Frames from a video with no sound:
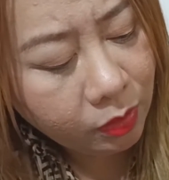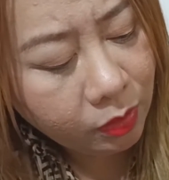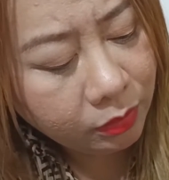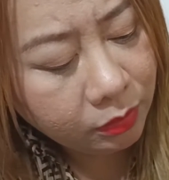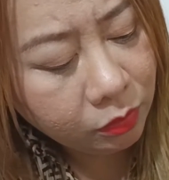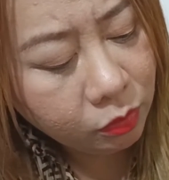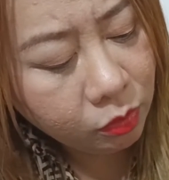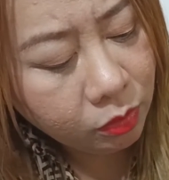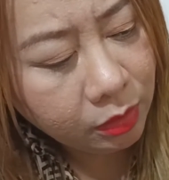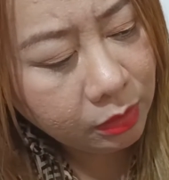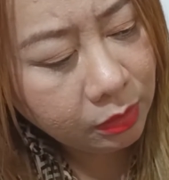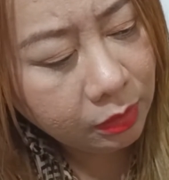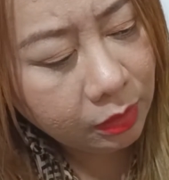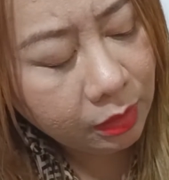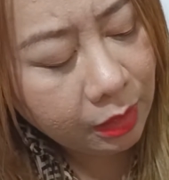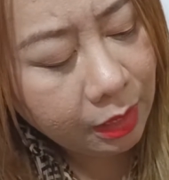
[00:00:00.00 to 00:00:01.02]
What
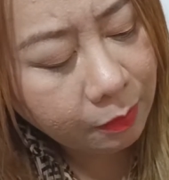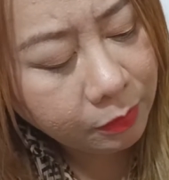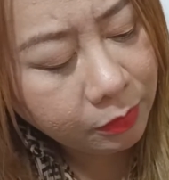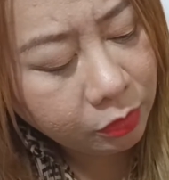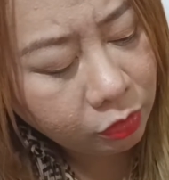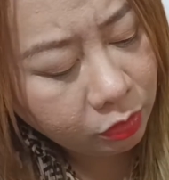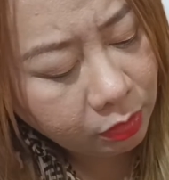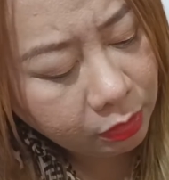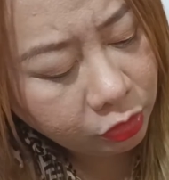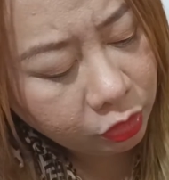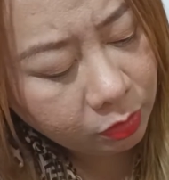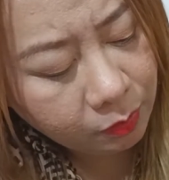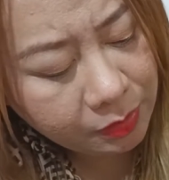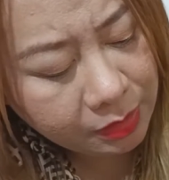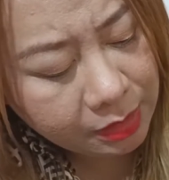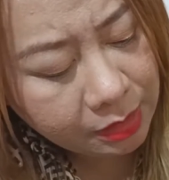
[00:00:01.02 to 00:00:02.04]
Google apps it
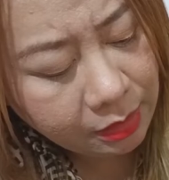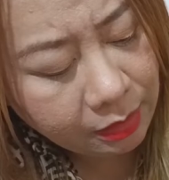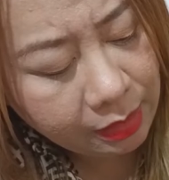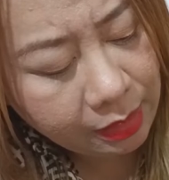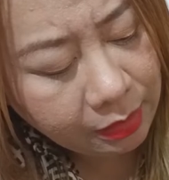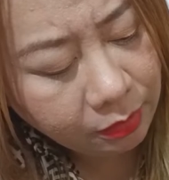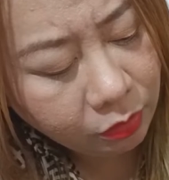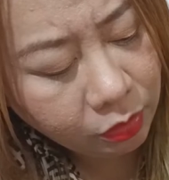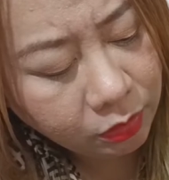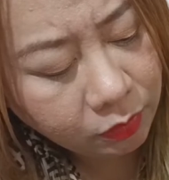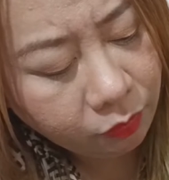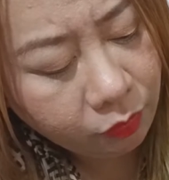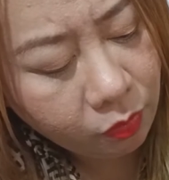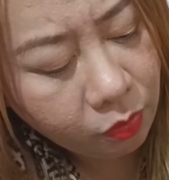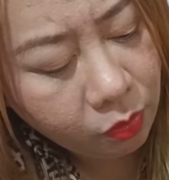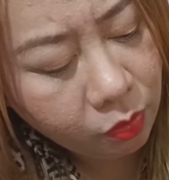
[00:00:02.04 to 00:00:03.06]
should be, and there's
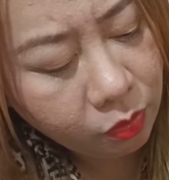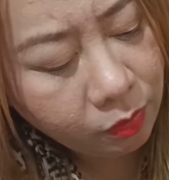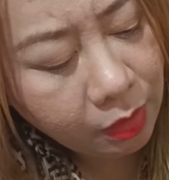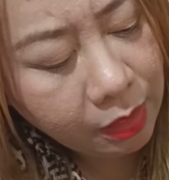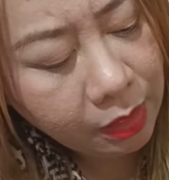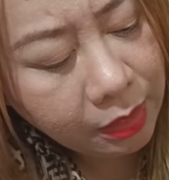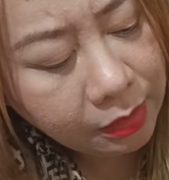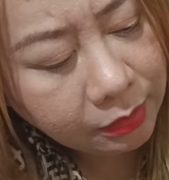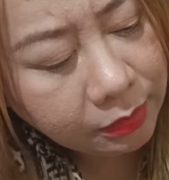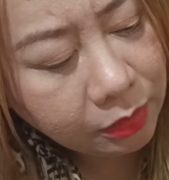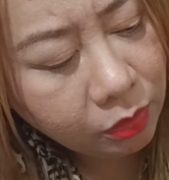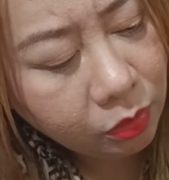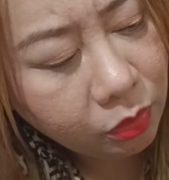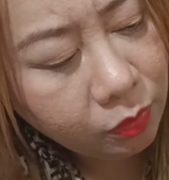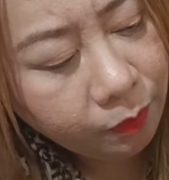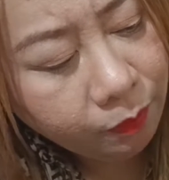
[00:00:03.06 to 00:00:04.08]
phone.
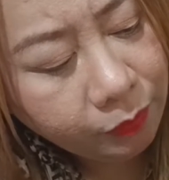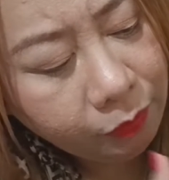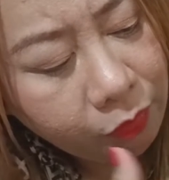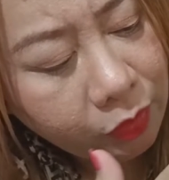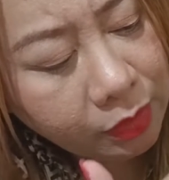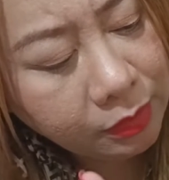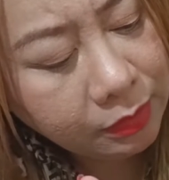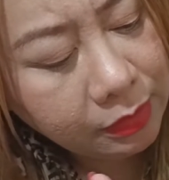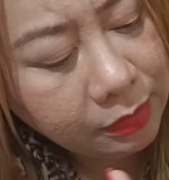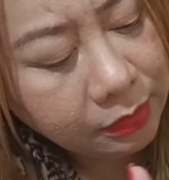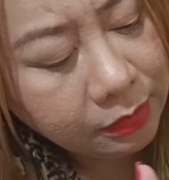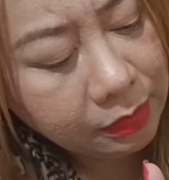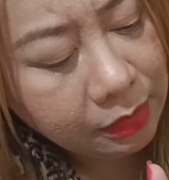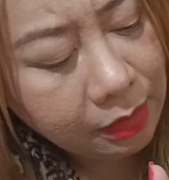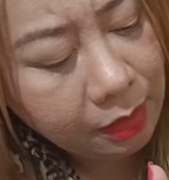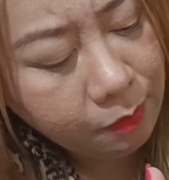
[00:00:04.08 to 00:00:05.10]
So if you can see,
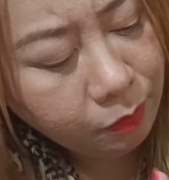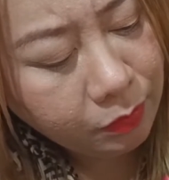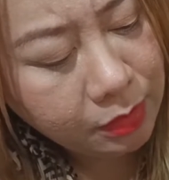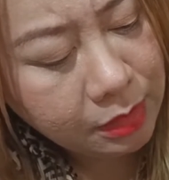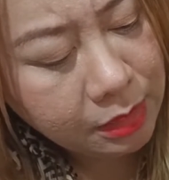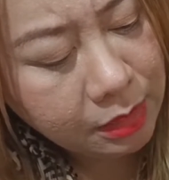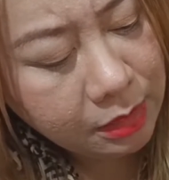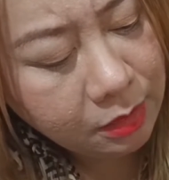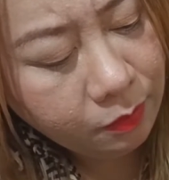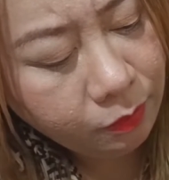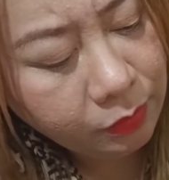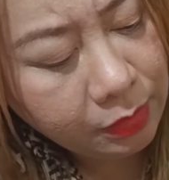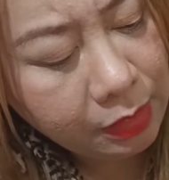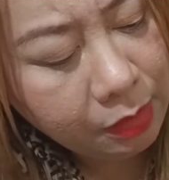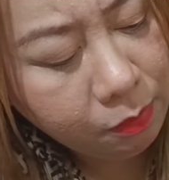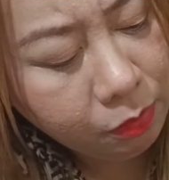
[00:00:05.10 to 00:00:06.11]
it's still empty.
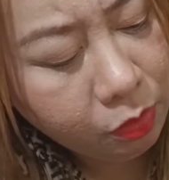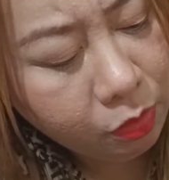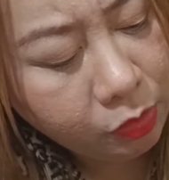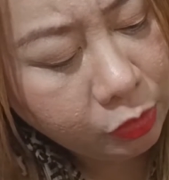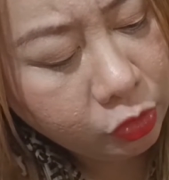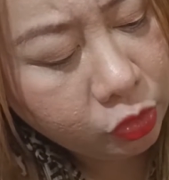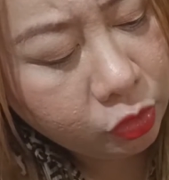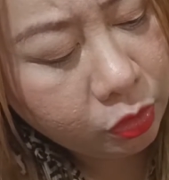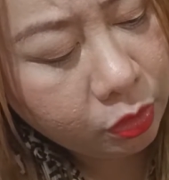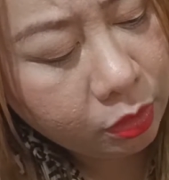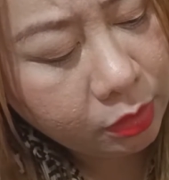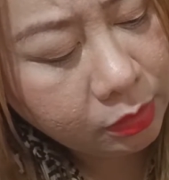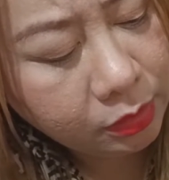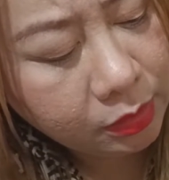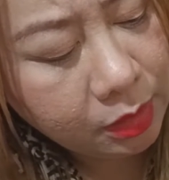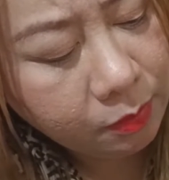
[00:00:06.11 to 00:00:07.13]
Game
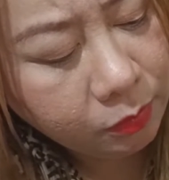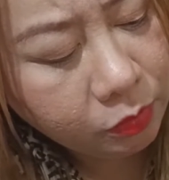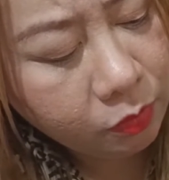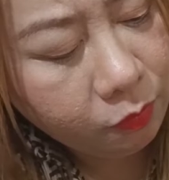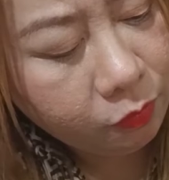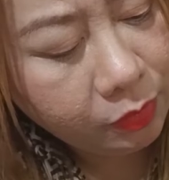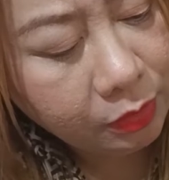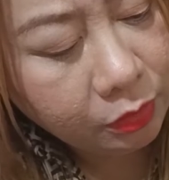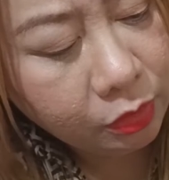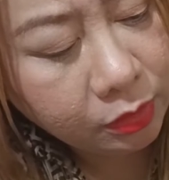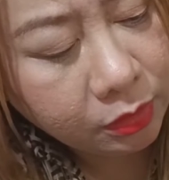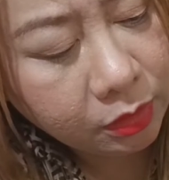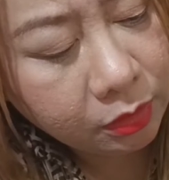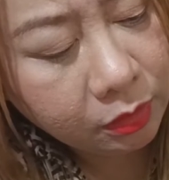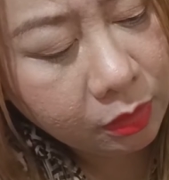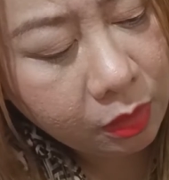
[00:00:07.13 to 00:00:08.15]
launcher, Samsung Play,
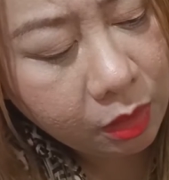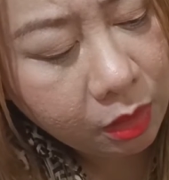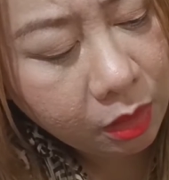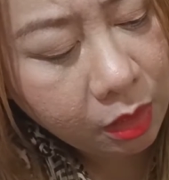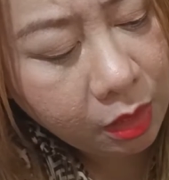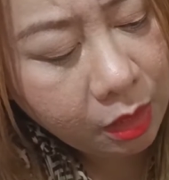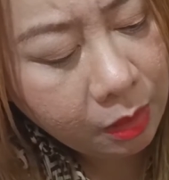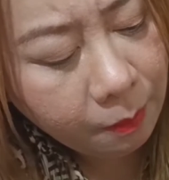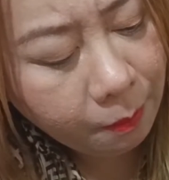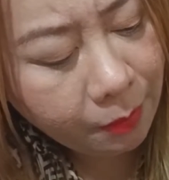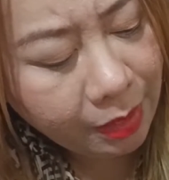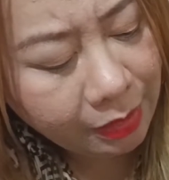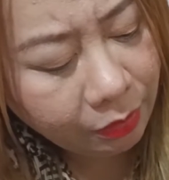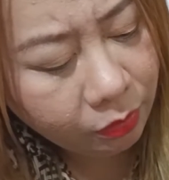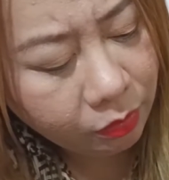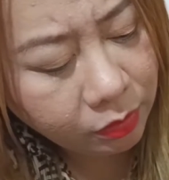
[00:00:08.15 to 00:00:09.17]
there's a clock,
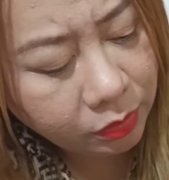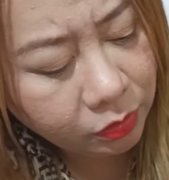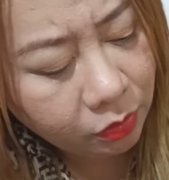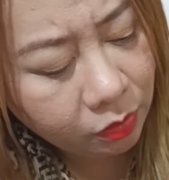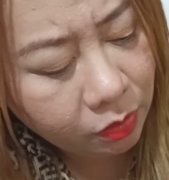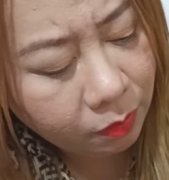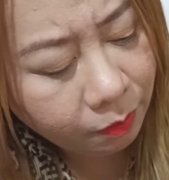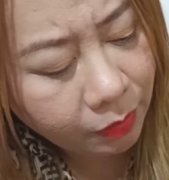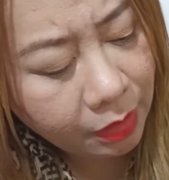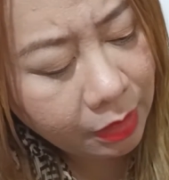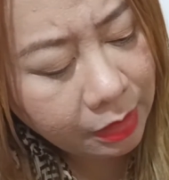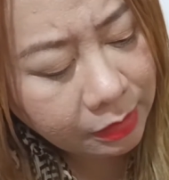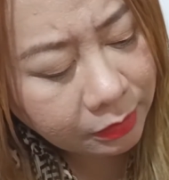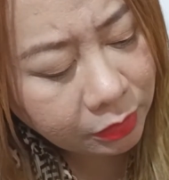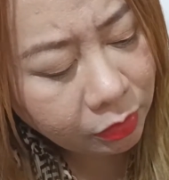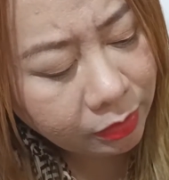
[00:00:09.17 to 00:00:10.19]
Microsoft.
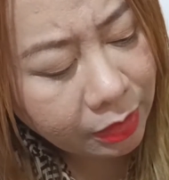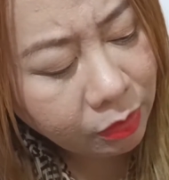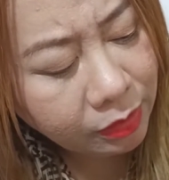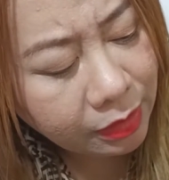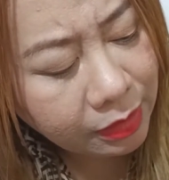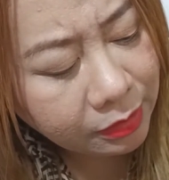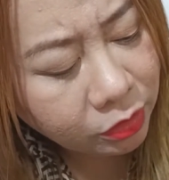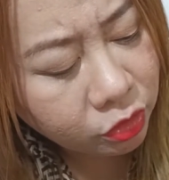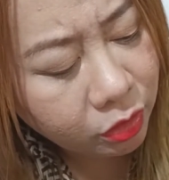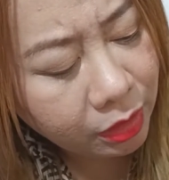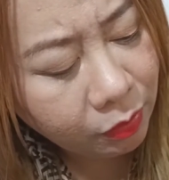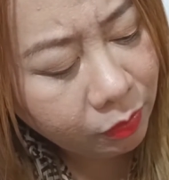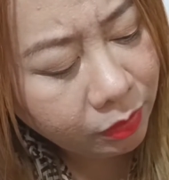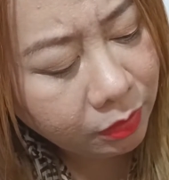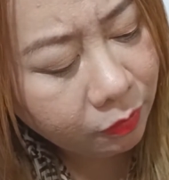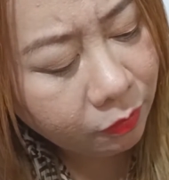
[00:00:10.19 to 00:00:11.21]
So now let's
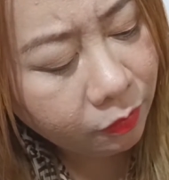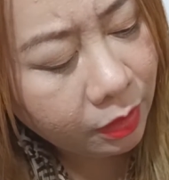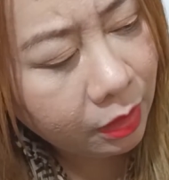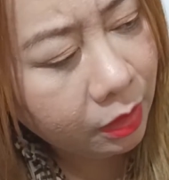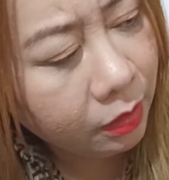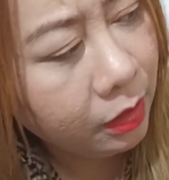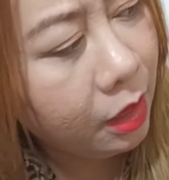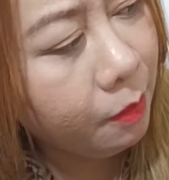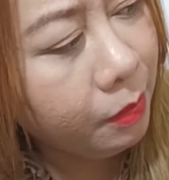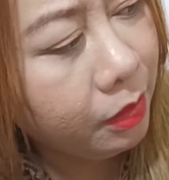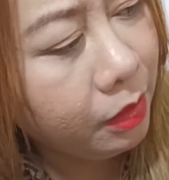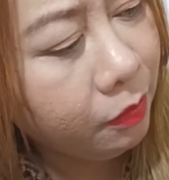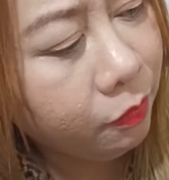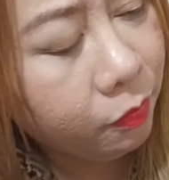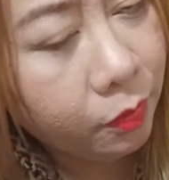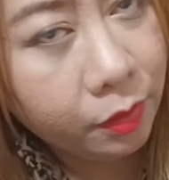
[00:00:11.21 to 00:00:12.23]
try with the
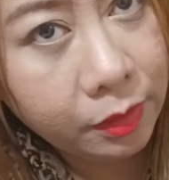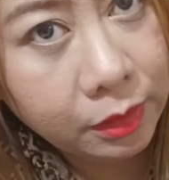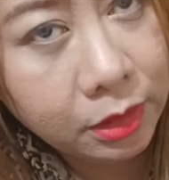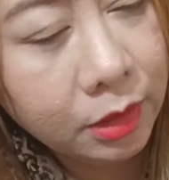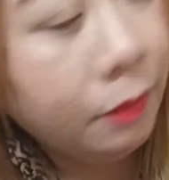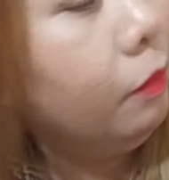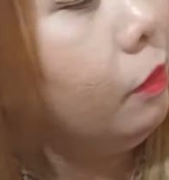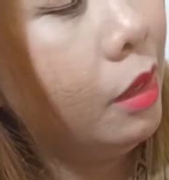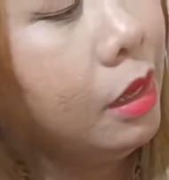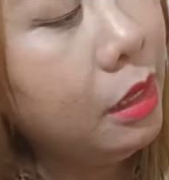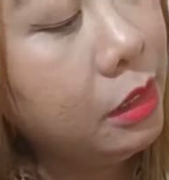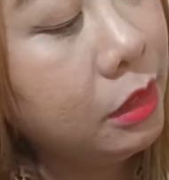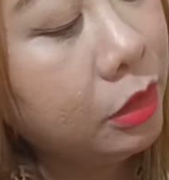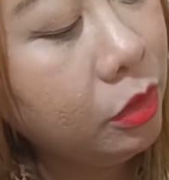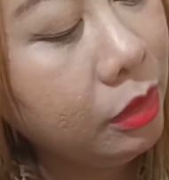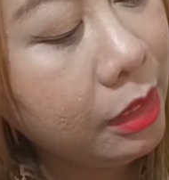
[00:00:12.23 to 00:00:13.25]
camera first.
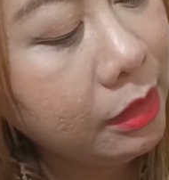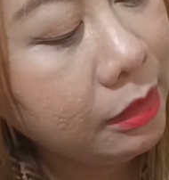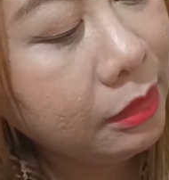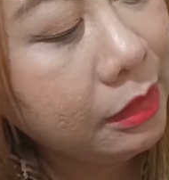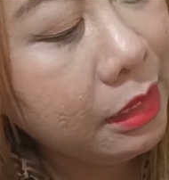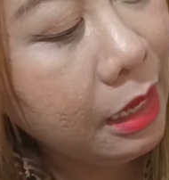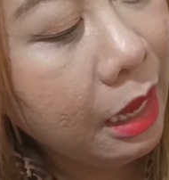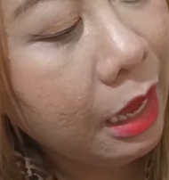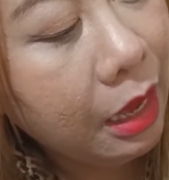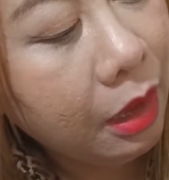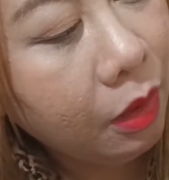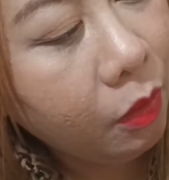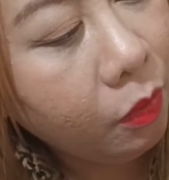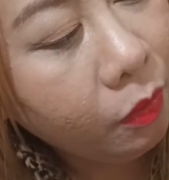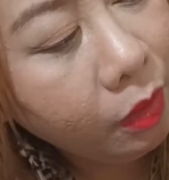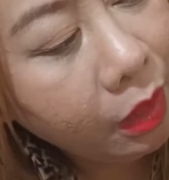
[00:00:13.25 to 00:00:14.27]
So let's see
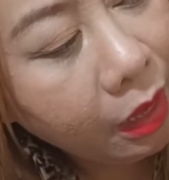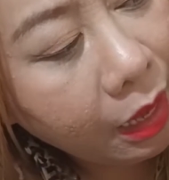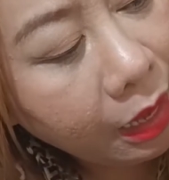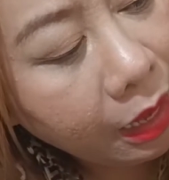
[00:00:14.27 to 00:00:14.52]
how